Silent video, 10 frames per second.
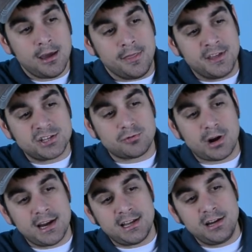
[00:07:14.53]
This
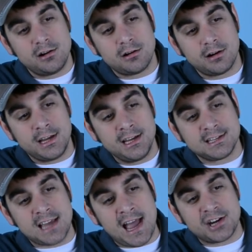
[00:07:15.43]
right here
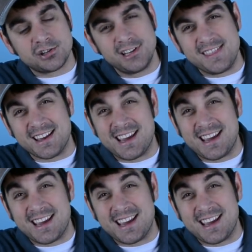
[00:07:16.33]
is actually the